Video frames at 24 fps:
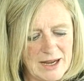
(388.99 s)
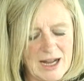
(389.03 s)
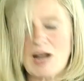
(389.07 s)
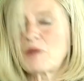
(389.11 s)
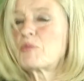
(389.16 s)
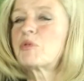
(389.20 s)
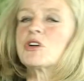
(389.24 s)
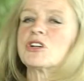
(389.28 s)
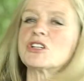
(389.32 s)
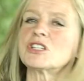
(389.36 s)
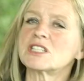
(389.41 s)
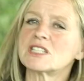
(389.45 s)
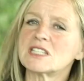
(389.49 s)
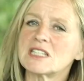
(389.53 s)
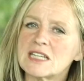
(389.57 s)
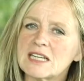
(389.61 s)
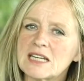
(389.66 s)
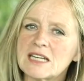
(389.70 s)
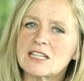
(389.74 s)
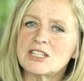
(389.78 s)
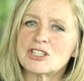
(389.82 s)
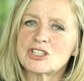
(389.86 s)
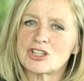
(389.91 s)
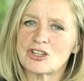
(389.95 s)
Albertans
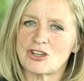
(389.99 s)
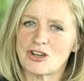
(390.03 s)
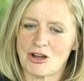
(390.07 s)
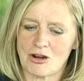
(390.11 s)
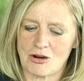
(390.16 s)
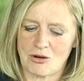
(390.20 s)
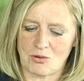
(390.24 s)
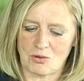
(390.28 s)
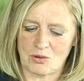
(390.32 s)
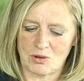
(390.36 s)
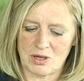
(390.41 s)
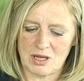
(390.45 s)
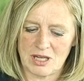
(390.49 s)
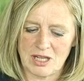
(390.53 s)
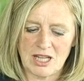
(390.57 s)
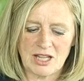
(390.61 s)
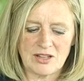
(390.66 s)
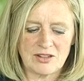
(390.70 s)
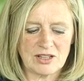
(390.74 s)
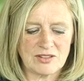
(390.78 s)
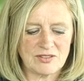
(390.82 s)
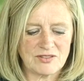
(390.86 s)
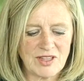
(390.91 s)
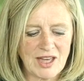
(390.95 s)
need to know
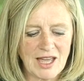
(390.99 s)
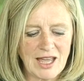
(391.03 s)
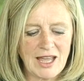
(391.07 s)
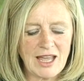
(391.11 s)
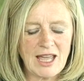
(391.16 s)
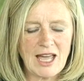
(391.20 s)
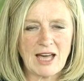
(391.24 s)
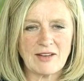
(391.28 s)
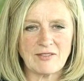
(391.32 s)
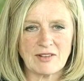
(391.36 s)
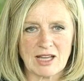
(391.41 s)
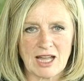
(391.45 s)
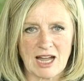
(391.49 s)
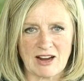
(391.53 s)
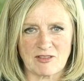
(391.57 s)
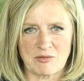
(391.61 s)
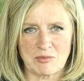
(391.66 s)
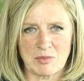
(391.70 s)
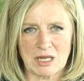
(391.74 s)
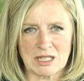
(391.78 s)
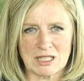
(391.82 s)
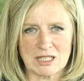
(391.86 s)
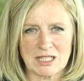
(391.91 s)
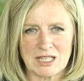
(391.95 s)
that they have a
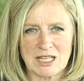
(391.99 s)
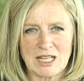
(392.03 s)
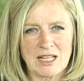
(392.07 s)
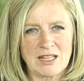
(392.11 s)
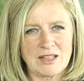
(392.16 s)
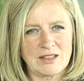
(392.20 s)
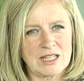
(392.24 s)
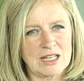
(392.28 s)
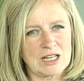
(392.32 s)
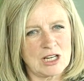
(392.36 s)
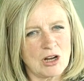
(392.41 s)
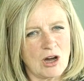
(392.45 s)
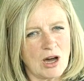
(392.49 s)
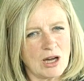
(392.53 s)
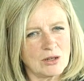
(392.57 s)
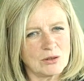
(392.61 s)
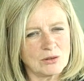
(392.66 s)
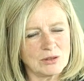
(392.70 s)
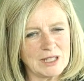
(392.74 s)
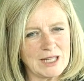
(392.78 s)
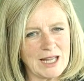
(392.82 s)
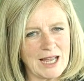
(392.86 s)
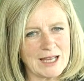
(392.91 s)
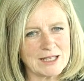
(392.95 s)
government that not
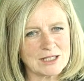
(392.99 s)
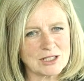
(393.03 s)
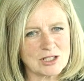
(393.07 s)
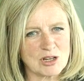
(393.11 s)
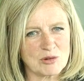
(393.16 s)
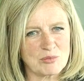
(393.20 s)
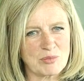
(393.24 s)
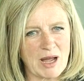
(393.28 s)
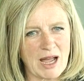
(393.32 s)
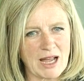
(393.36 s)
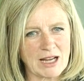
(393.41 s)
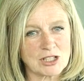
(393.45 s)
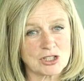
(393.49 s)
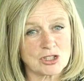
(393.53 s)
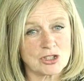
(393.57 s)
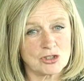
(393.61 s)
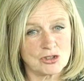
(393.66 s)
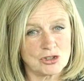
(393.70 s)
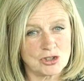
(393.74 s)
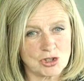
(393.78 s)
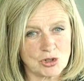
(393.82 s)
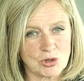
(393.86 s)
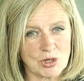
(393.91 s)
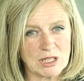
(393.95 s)
only has their backs
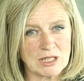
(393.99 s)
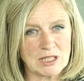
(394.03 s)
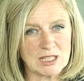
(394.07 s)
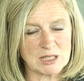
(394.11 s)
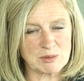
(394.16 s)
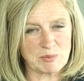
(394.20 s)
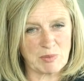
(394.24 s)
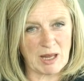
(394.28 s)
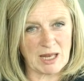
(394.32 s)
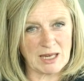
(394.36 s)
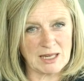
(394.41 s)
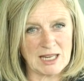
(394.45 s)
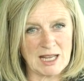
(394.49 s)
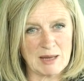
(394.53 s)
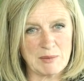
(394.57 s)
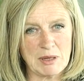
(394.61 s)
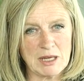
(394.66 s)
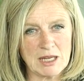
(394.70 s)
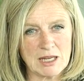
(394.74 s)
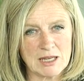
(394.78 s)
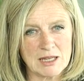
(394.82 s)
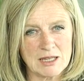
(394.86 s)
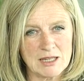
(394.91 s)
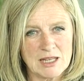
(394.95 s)
during this
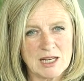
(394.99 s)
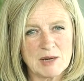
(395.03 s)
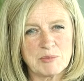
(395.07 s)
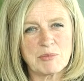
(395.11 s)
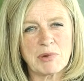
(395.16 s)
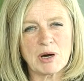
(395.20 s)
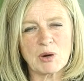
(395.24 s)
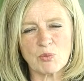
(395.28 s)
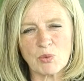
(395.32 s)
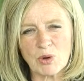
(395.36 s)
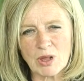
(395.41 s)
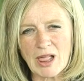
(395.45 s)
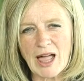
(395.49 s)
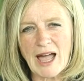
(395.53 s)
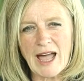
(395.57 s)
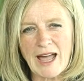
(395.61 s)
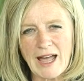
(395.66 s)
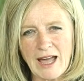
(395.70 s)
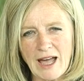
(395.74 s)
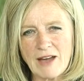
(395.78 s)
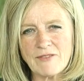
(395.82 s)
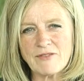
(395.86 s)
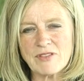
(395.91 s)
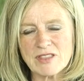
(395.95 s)
pandemic, but will
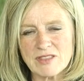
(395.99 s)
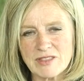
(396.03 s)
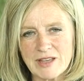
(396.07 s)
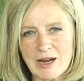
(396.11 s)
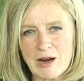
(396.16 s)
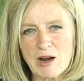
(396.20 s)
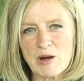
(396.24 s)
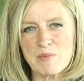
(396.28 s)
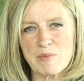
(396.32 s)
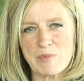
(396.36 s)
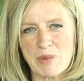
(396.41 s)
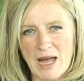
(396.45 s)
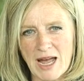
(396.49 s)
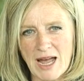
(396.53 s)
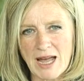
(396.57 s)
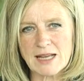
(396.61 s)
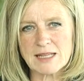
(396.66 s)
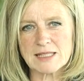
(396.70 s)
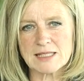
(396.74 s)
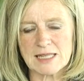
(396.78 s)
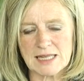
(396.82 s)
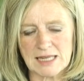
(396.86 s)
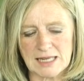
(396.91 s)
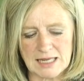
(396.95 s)
have their
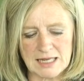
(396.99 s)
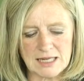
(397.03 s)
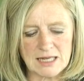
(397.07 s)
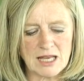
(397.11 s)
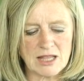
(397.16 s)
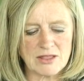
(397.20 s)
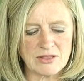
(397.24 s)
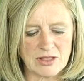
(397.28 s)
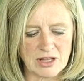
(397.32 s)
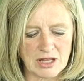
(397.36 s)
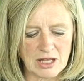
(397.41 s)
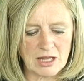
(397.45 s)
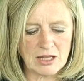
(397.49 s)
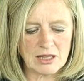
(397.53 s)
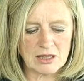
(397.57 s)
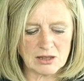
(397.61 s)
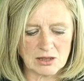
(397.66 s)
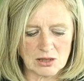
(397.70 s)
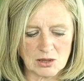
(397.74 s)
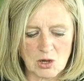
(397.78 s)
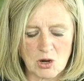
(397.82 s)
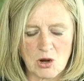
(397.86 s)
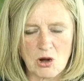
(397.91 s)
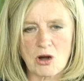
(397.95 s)
backs in the
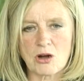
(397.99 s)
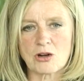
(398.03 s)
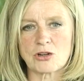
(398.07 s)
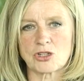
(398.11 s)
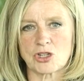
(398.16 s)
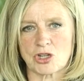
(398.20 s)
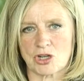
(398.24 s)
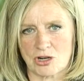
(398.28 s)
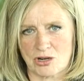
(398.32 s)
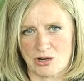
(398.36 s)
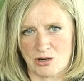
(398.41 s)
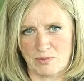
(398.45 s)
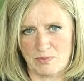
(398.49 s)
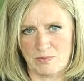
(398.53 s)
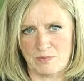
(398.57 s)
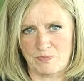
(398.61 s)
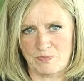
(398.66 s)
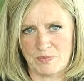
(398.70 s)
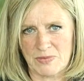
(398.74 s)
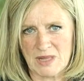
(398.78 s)
long term.